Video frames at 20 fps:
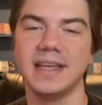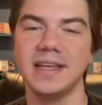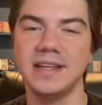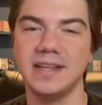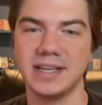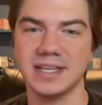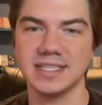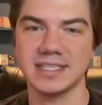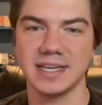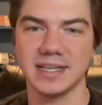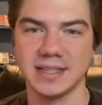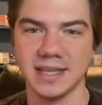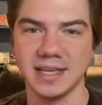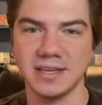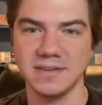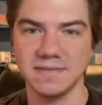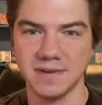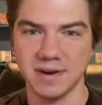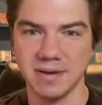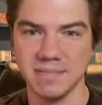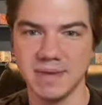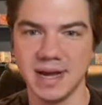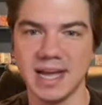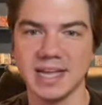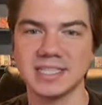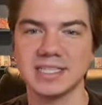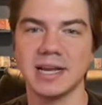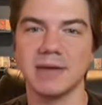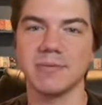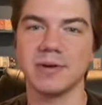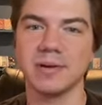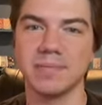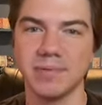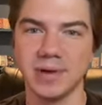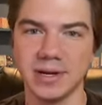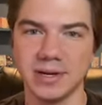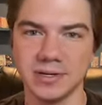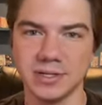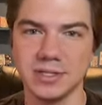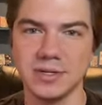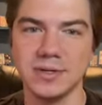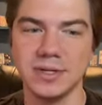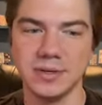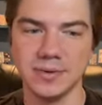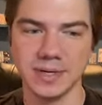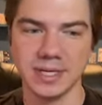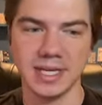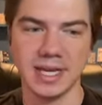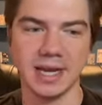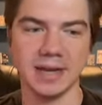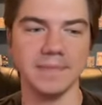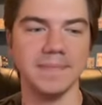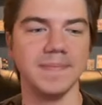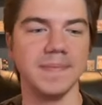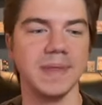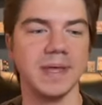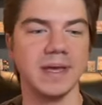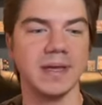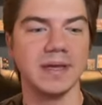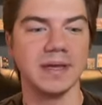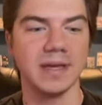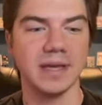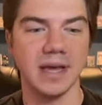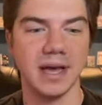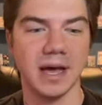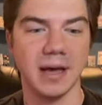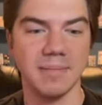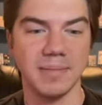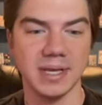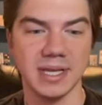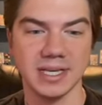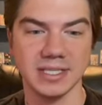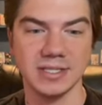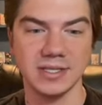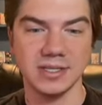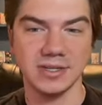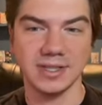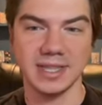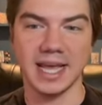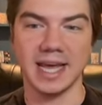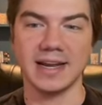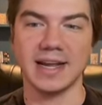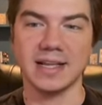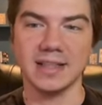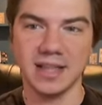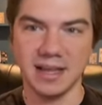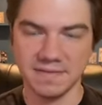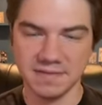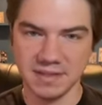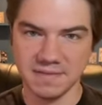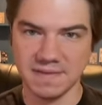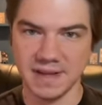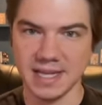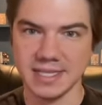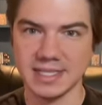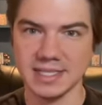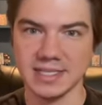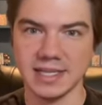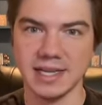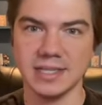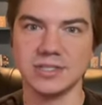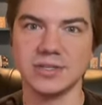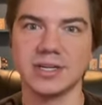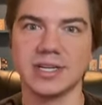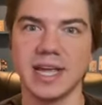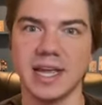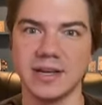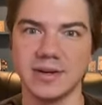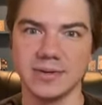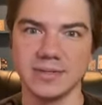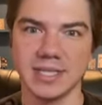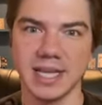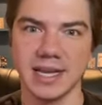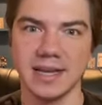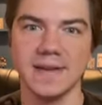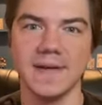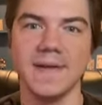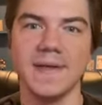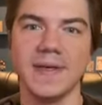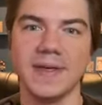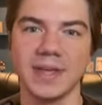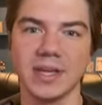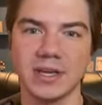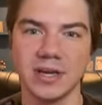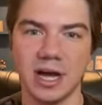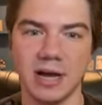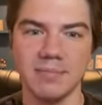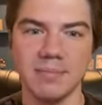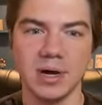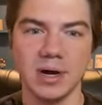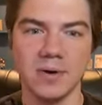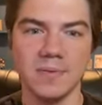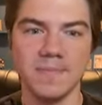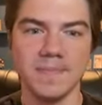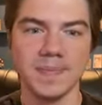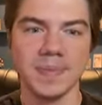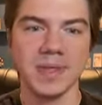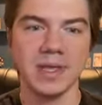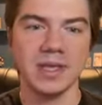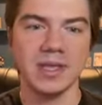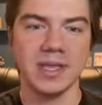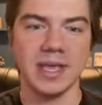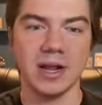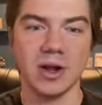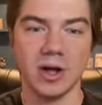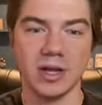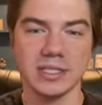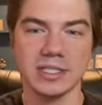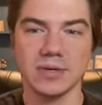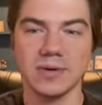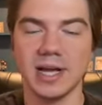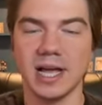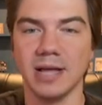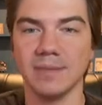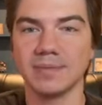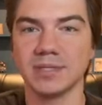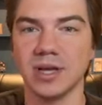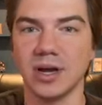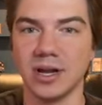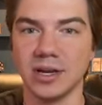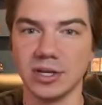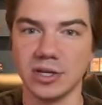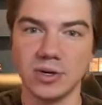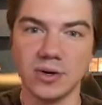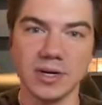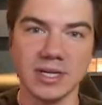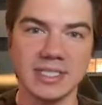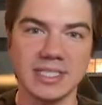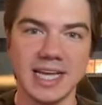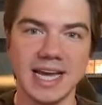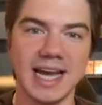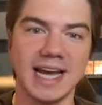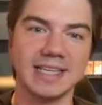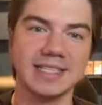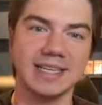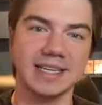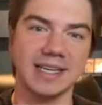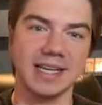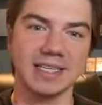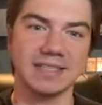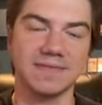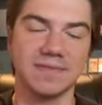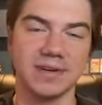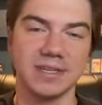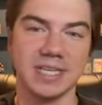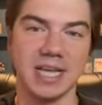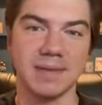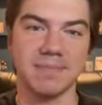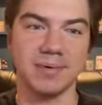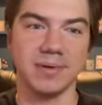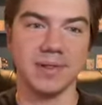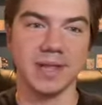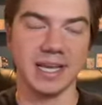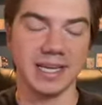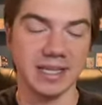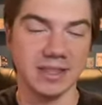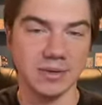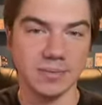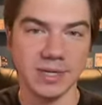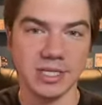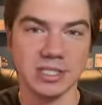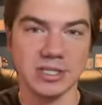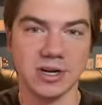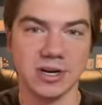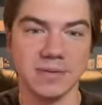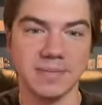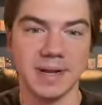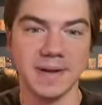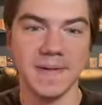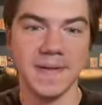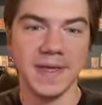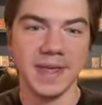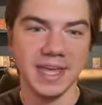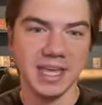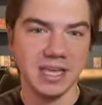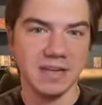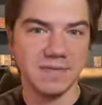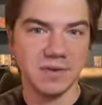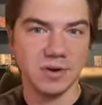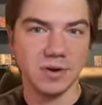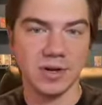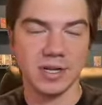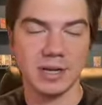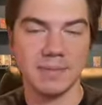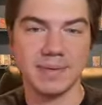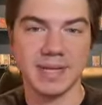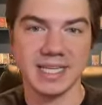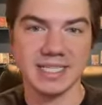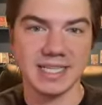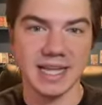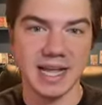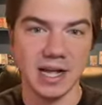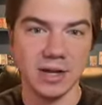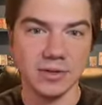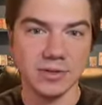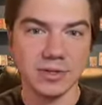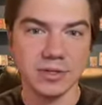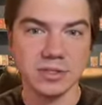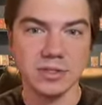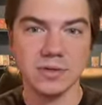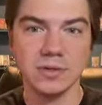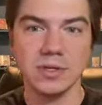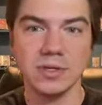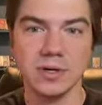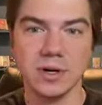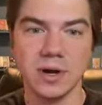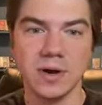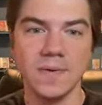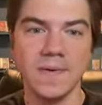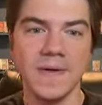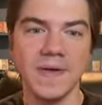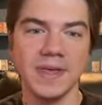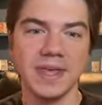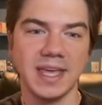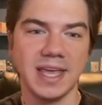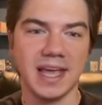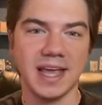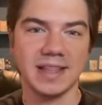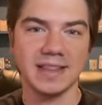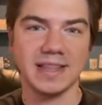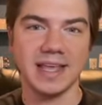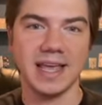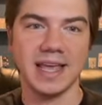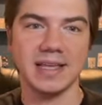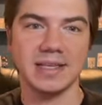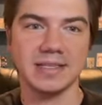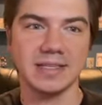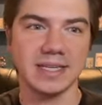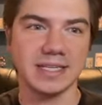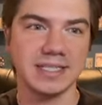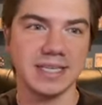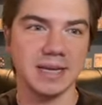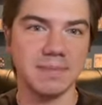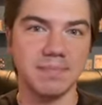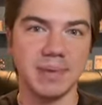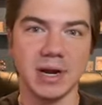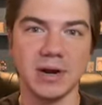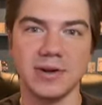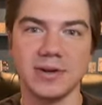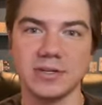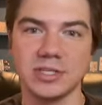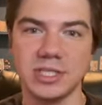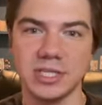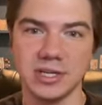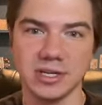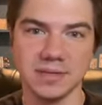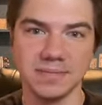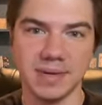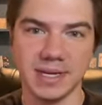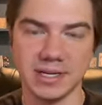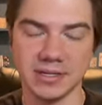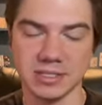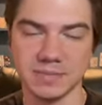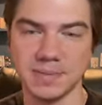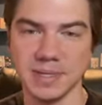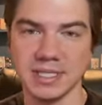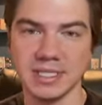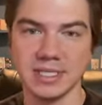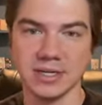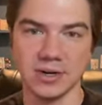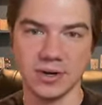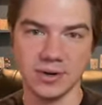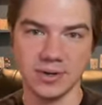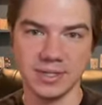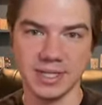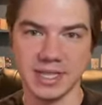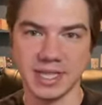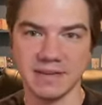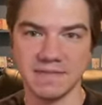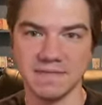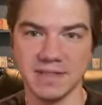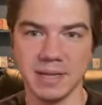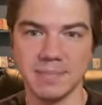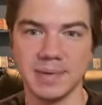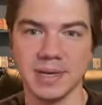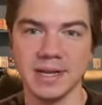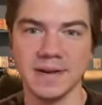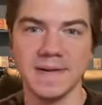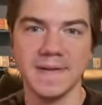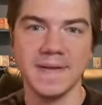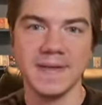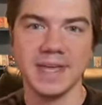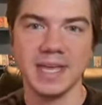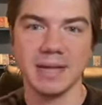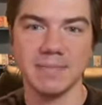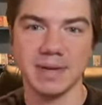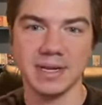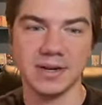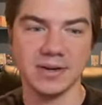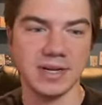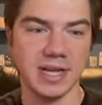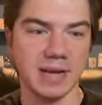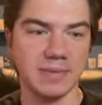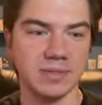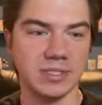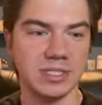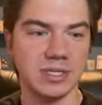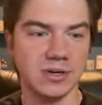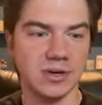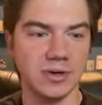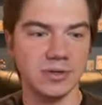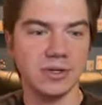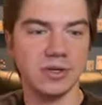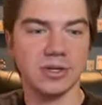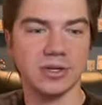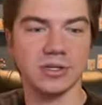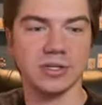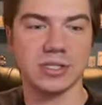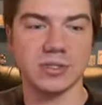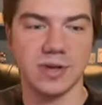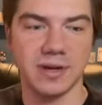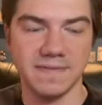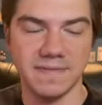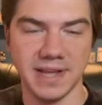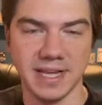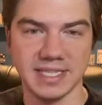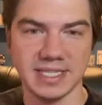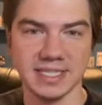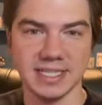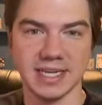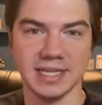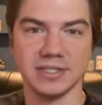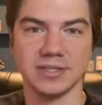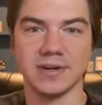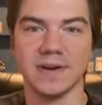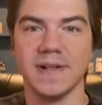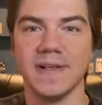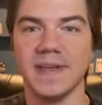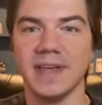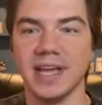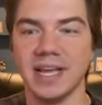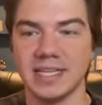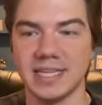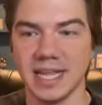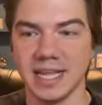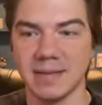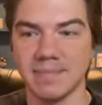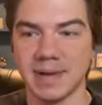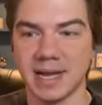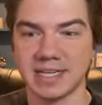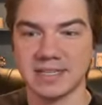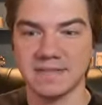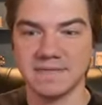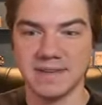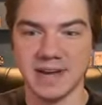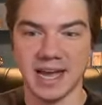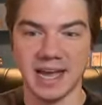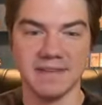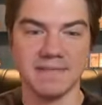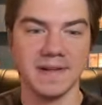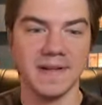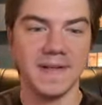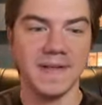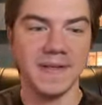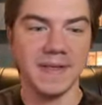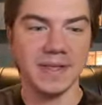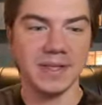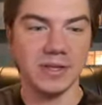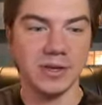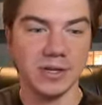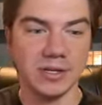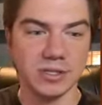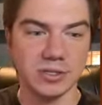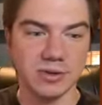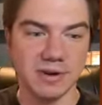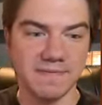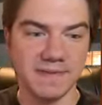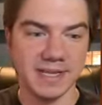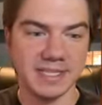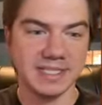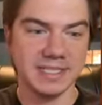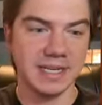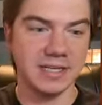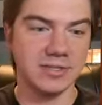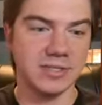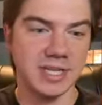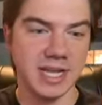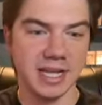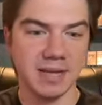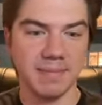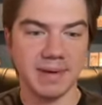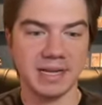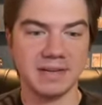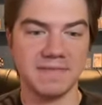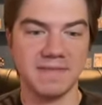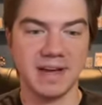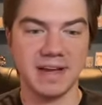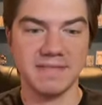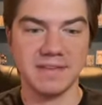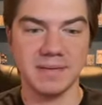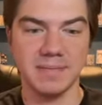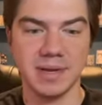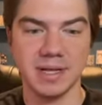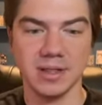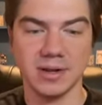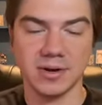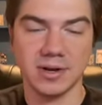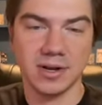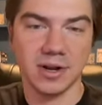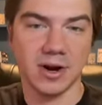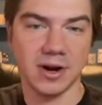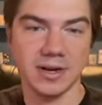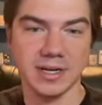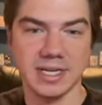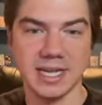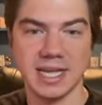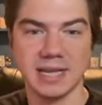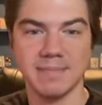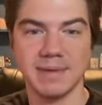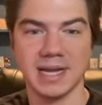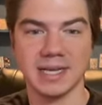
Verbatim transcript: And you can say, thank you very much. I'm going to break her to you again uh, because you did that. I love the facing danger Keiko's Aid combo. It also helps on your attacks against, for example, like in the Wish tournament, if you're going up against Elder Toguro, and they, let's say, barrier your shield, make your speed zero, and then they flip it and make your damage zero, you can destroy facing danger and take it back to five. You can destroy facing danger, take it back to five, commit learn hard, and take it